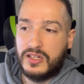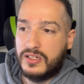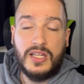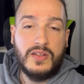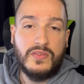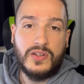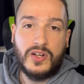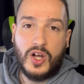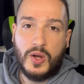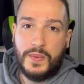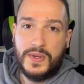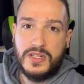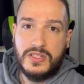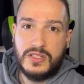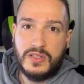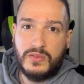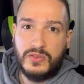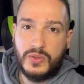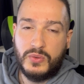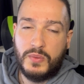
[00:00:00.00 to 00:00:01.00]
Leave a comment
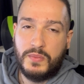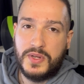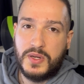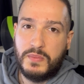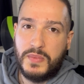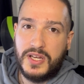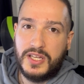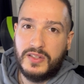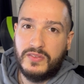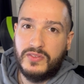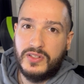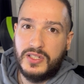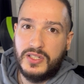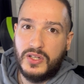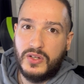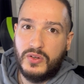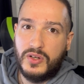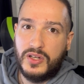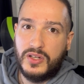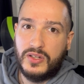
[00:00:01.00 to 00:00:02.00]
if you want me to make a
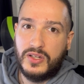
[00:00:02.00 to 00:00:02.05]
video